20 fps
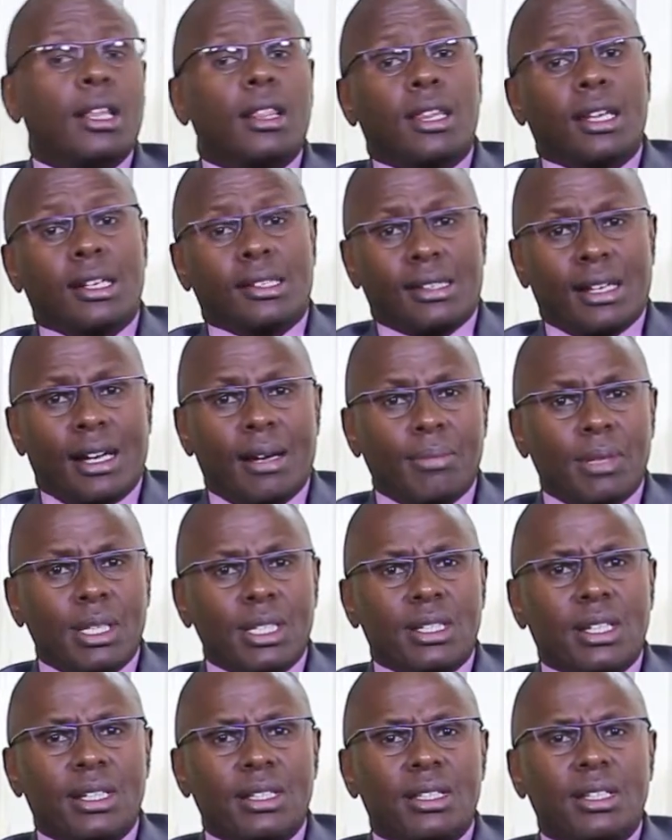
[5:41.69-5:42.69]
There are some
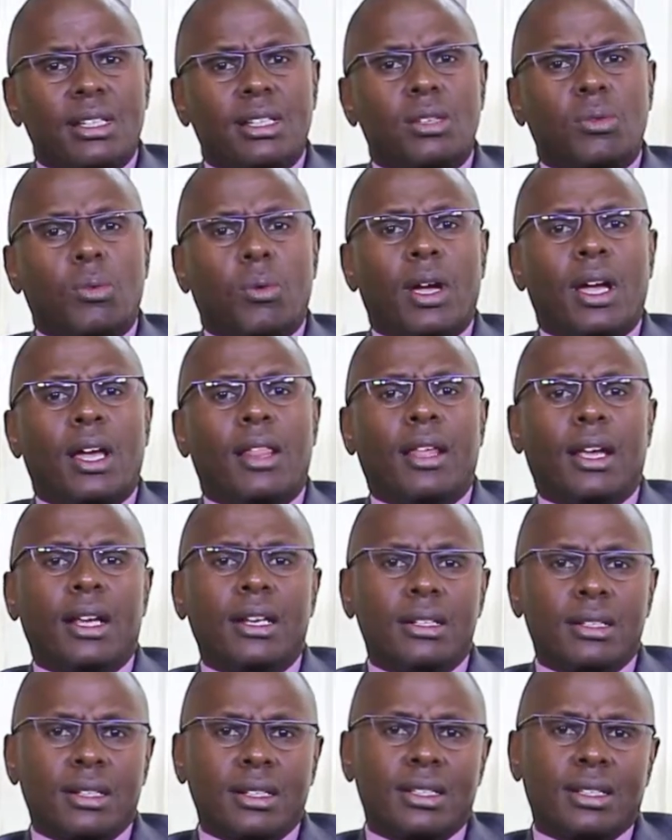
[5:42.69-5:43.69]
instances where the
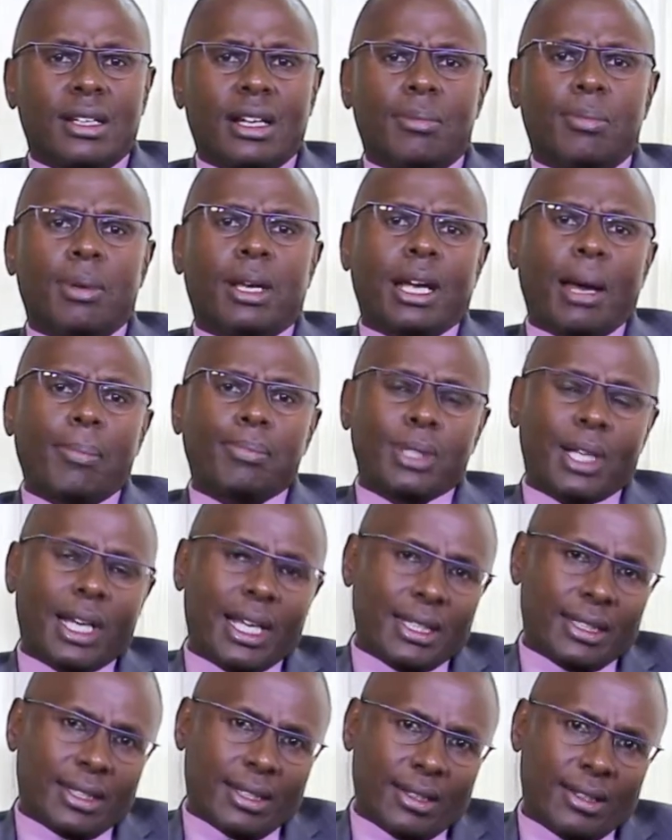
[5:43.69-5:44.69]
interest can be
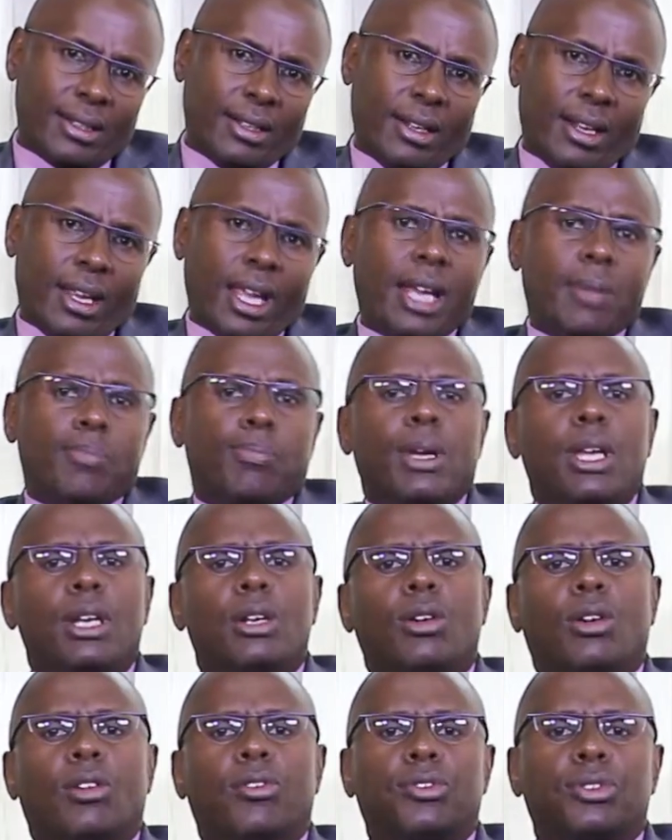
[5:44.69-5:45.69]
capitalized and paid
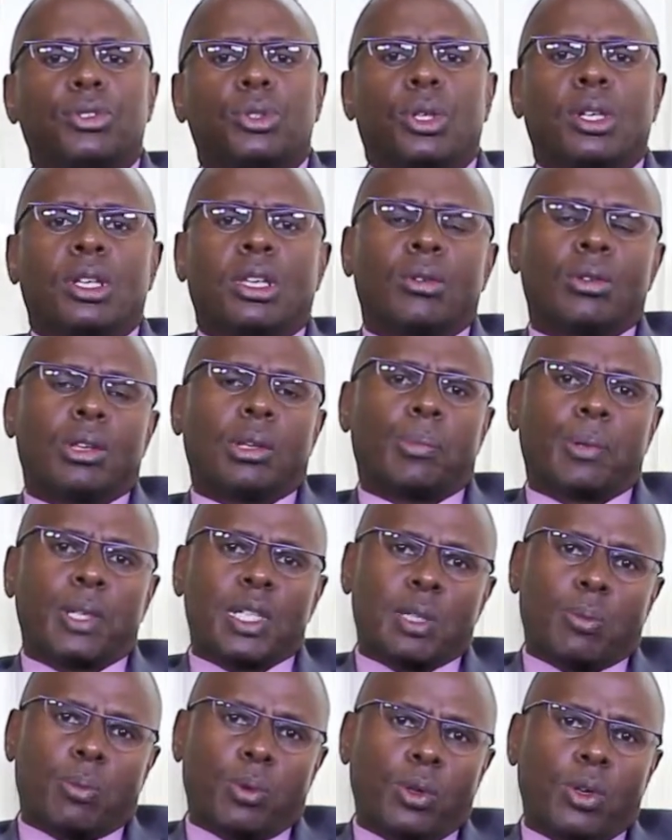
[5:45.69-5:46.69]
off together with the
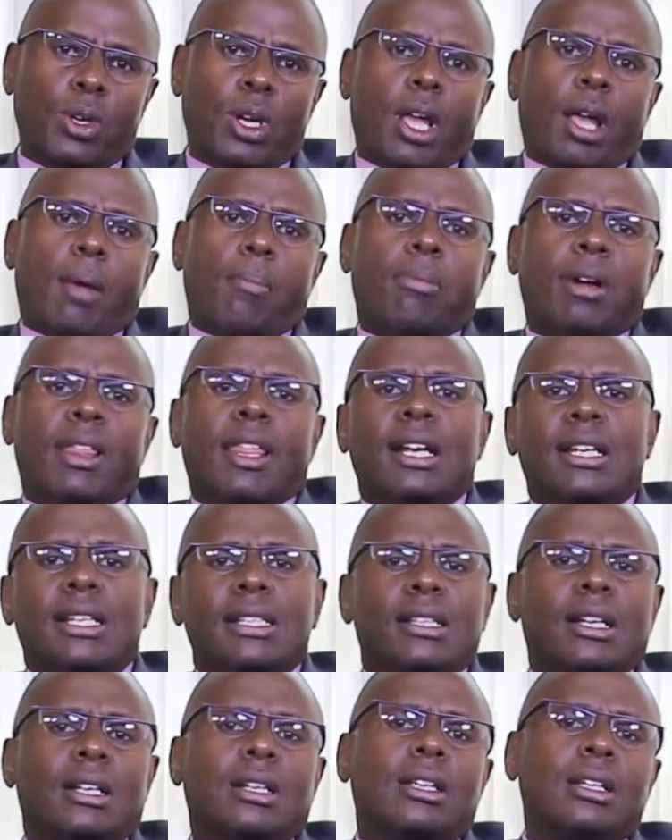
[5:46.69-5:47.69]
principal. But that
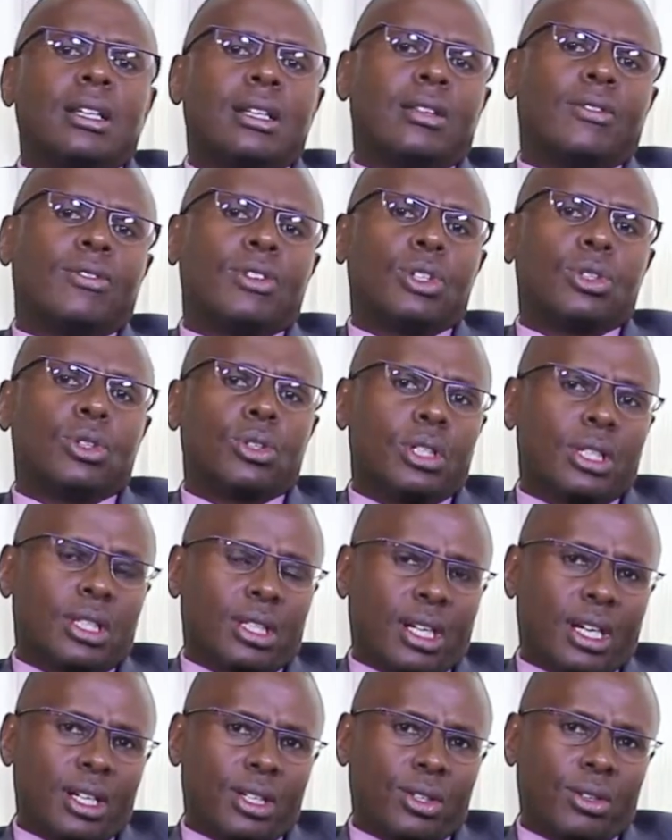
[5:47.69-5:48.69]
is an individual
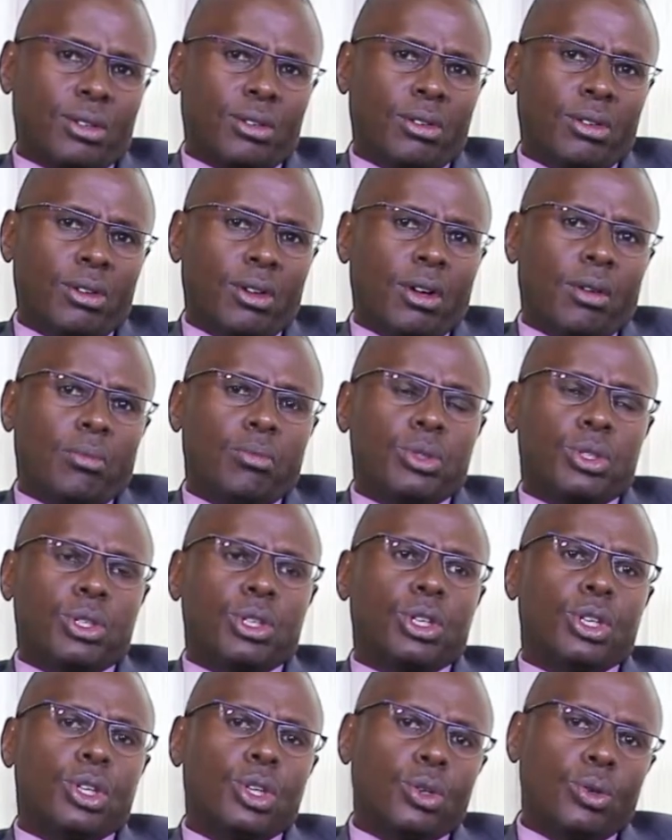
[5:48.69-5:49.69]
discussion
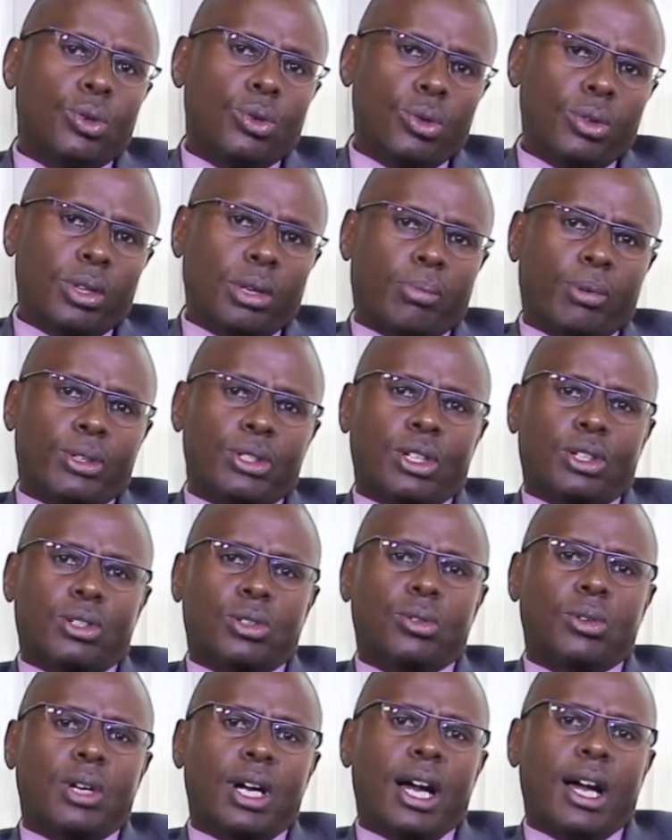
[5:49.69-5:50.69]
between you, the project
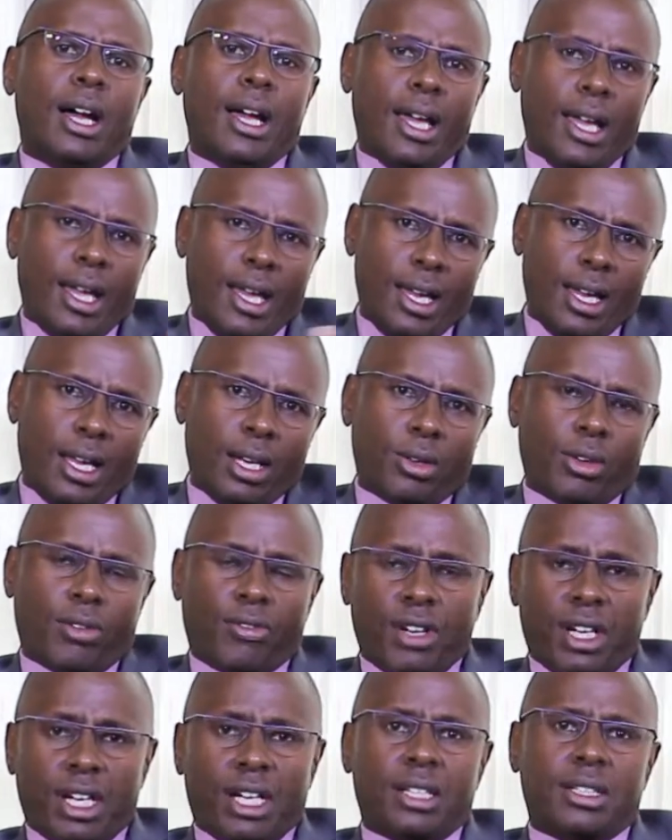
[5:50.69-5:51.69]
owner, and your
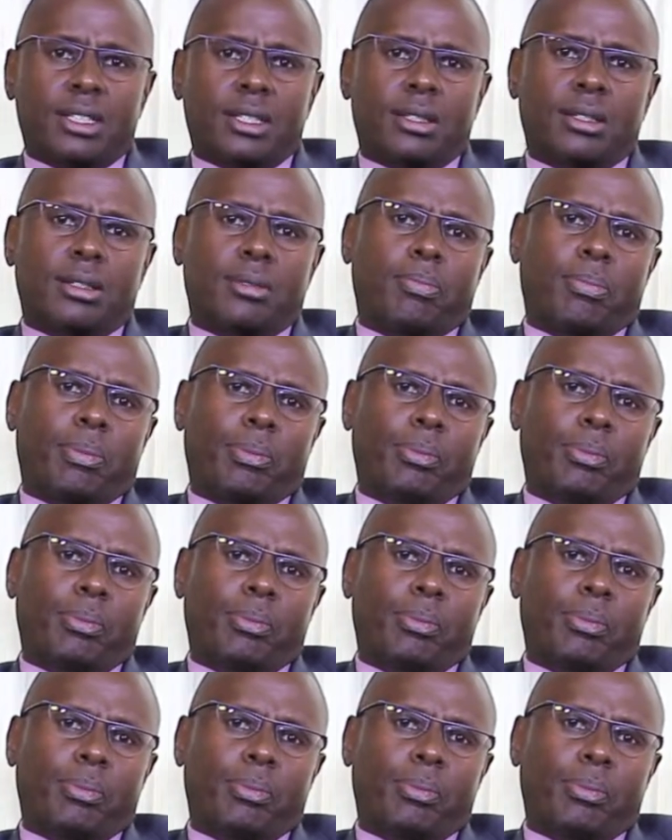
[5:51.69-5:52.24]
finance